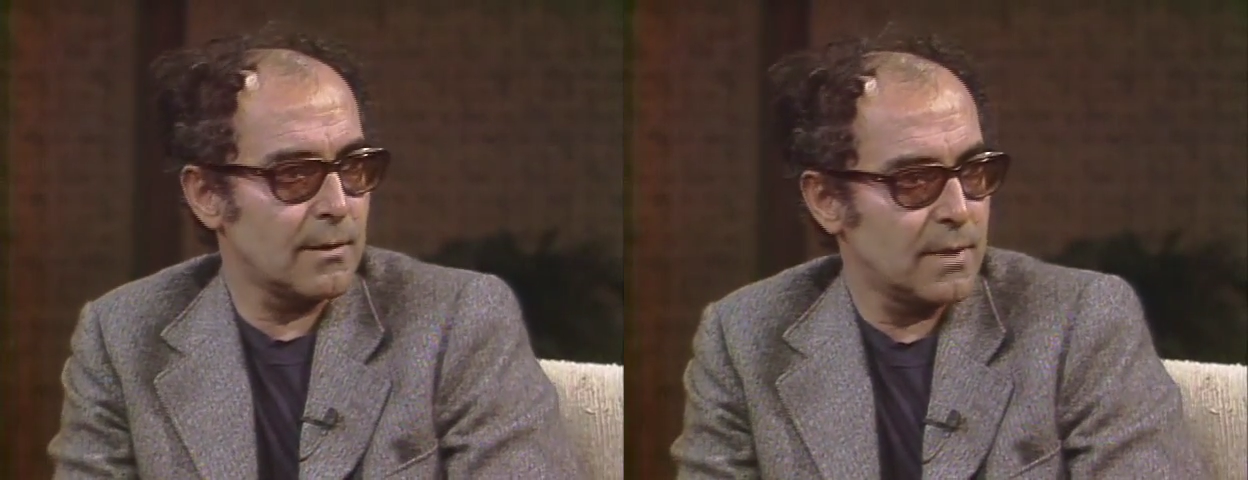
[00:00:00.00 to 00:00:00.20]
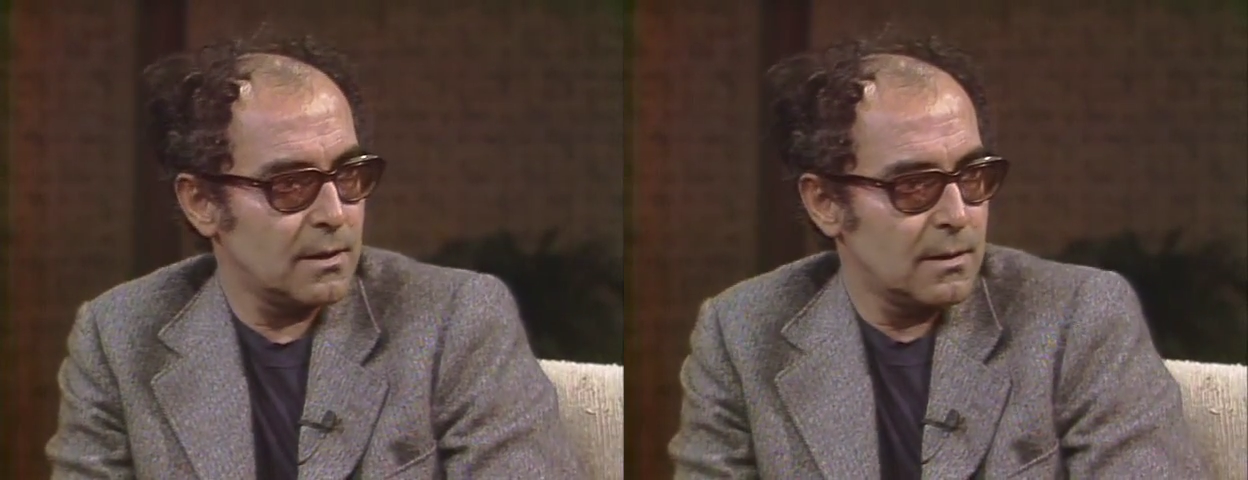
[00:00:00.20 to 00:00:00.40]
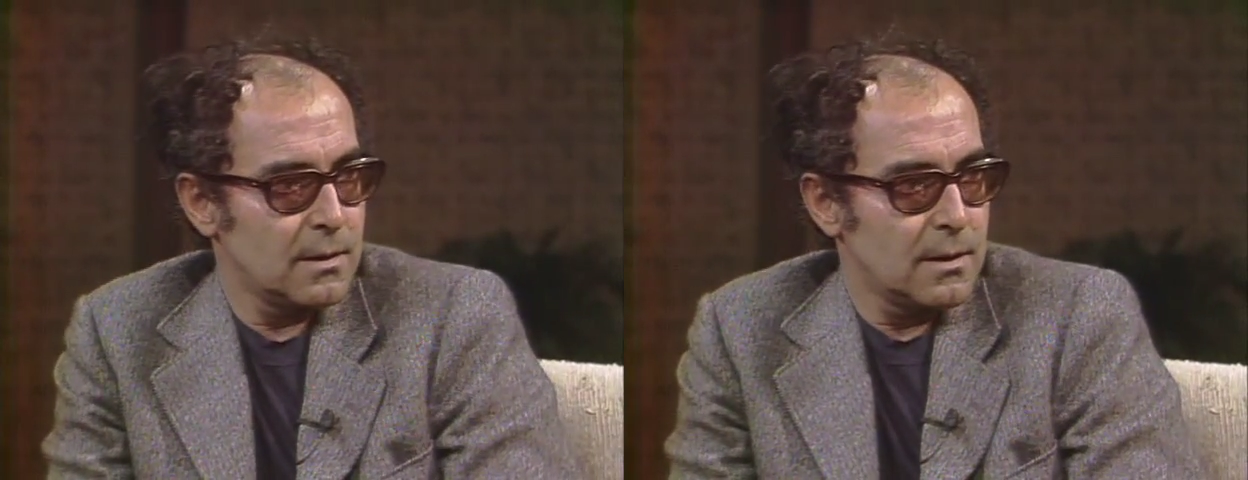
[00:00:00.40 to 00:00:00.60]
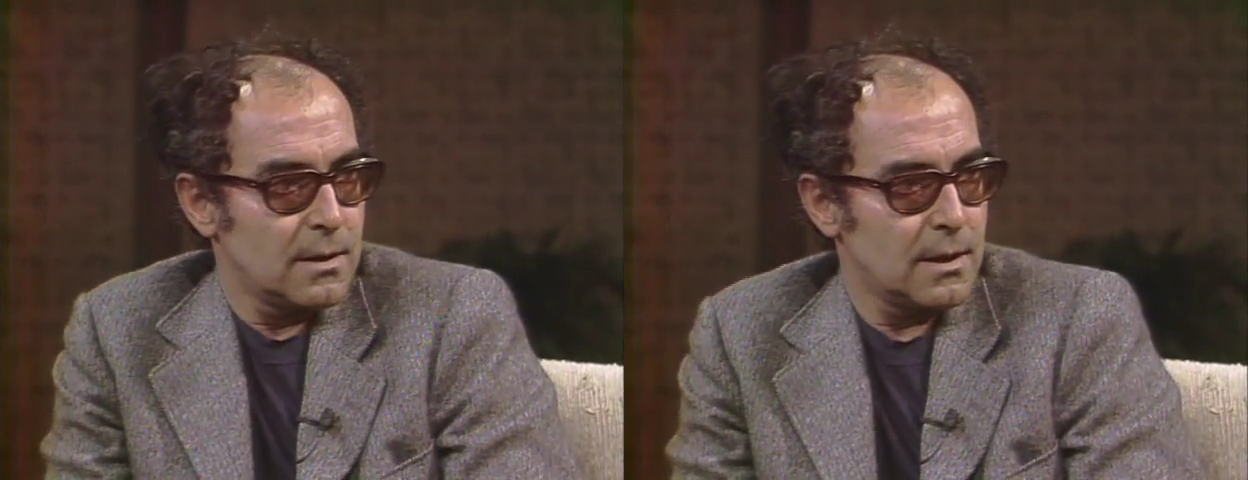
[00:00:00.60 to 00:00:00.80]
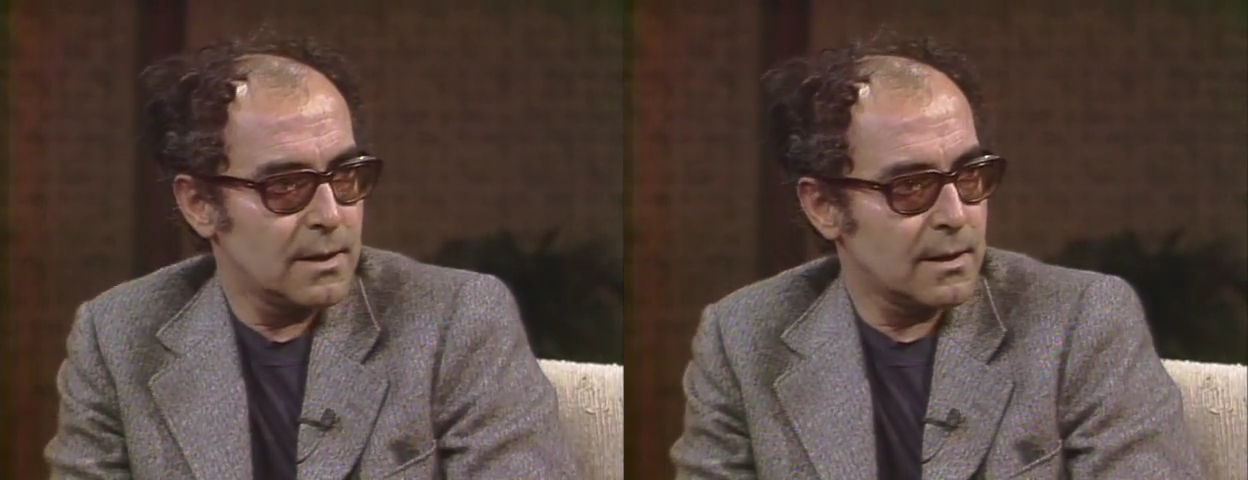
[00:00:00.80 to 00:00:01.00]
I mean,
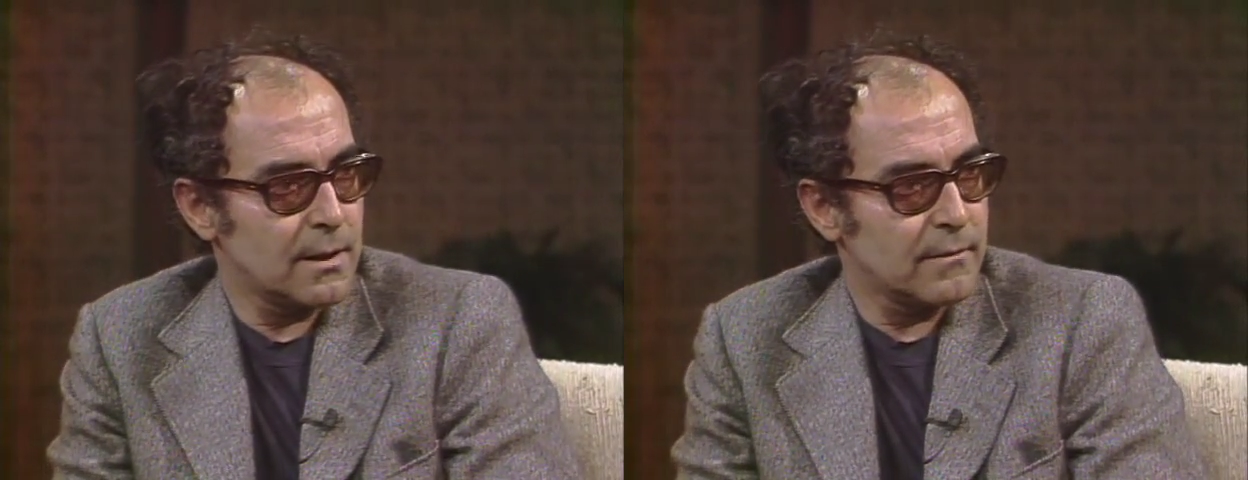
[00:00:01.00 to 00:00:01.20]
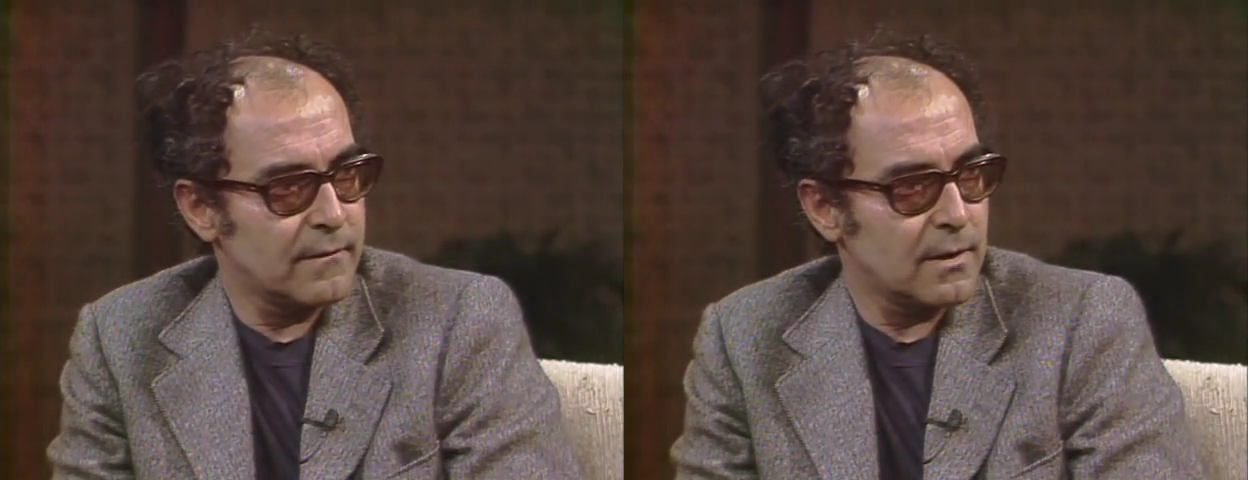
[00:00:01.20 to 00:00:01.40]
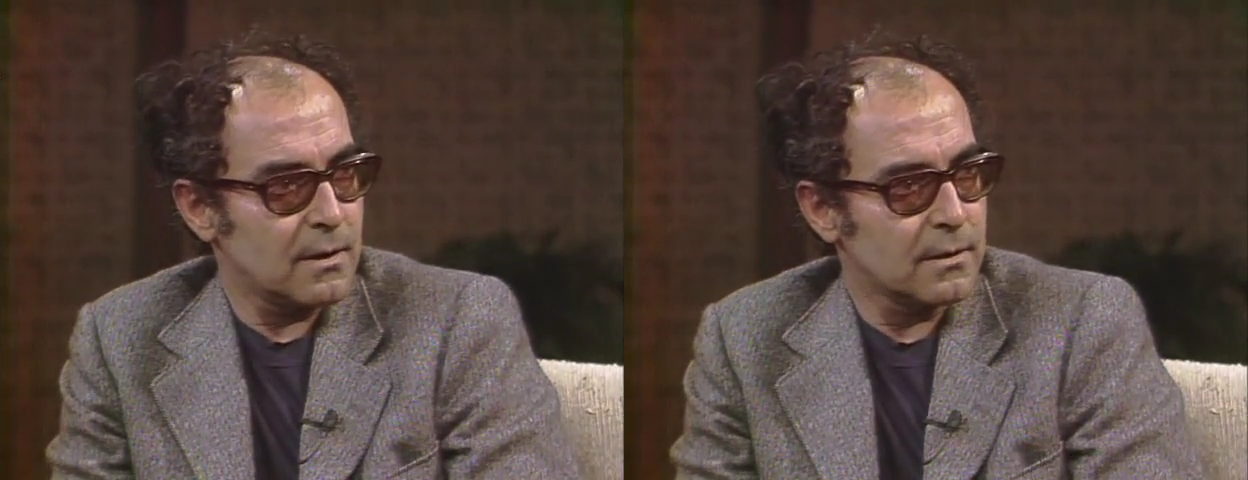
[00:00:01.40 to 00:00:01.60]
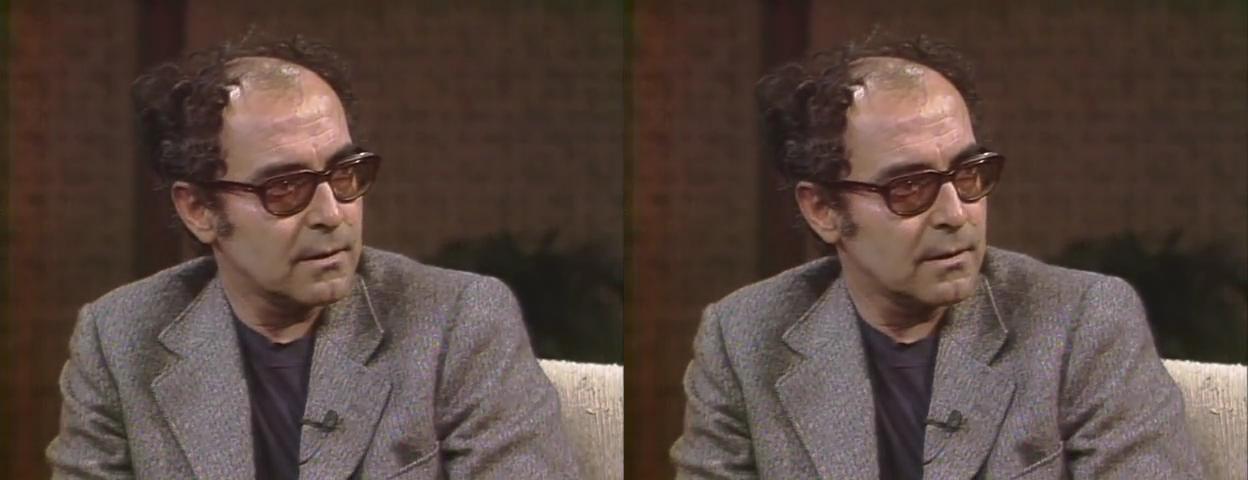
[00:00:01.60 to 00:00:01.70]
it's kind of hard.